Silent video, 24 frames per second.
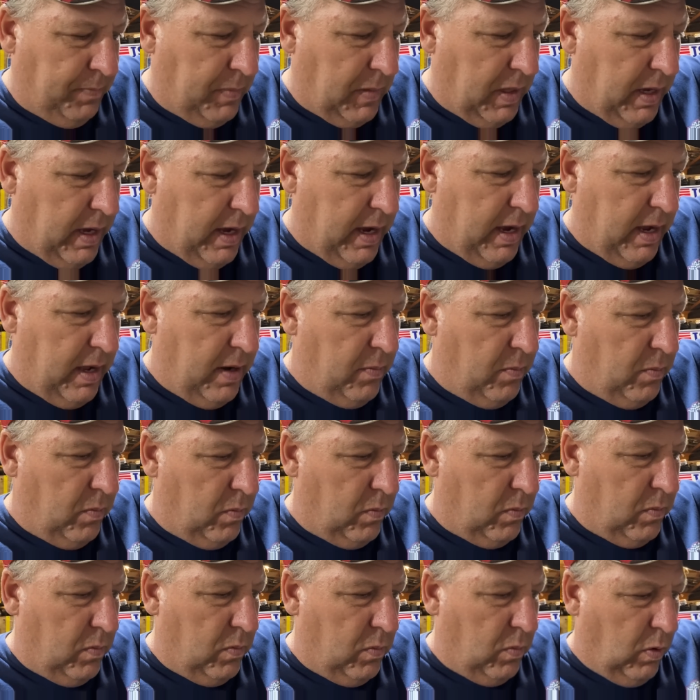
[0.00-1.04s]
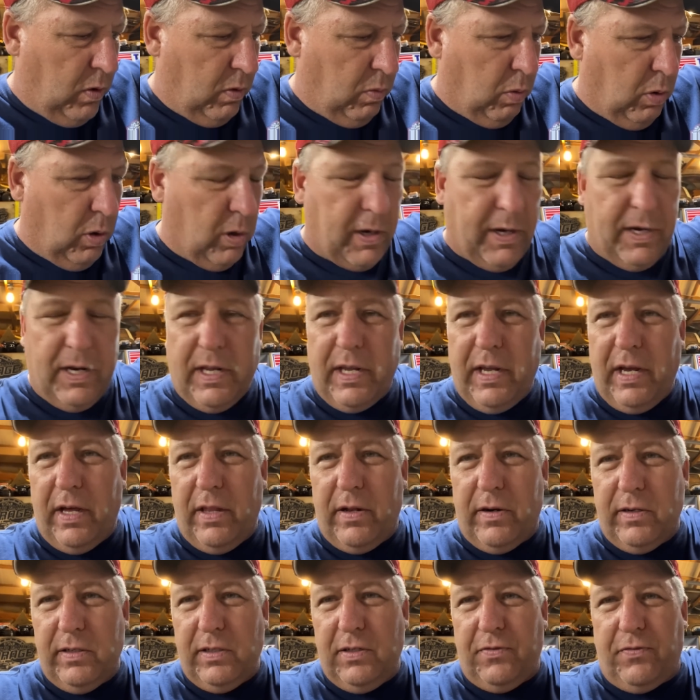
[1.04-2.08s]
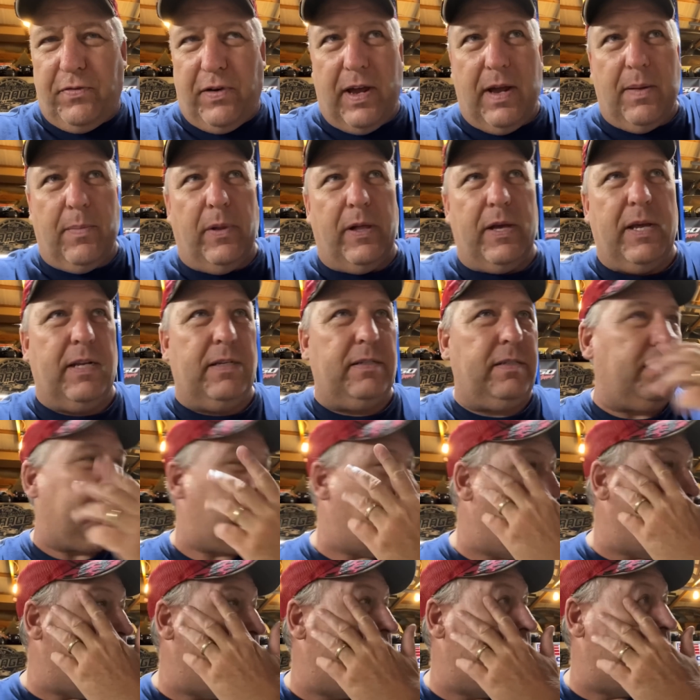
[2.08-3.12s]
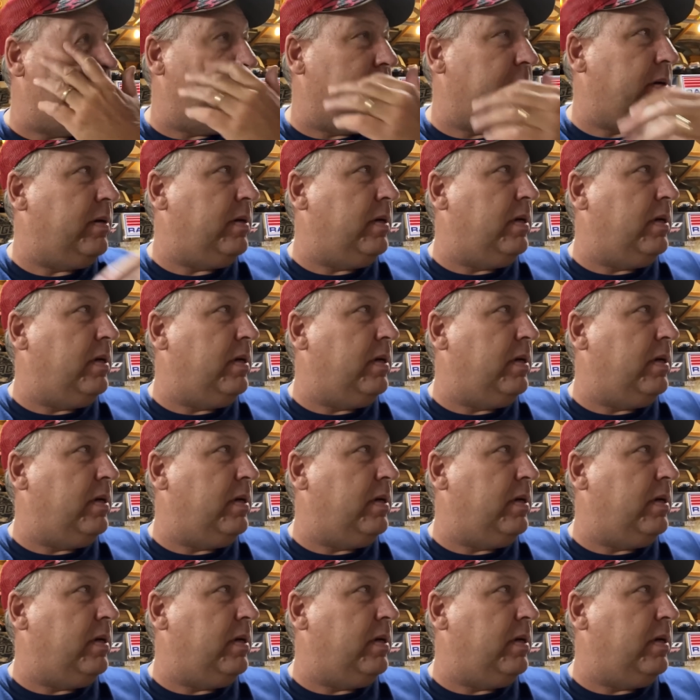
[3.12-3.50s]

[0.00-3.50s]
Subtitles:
and we're working together as a family and as a team to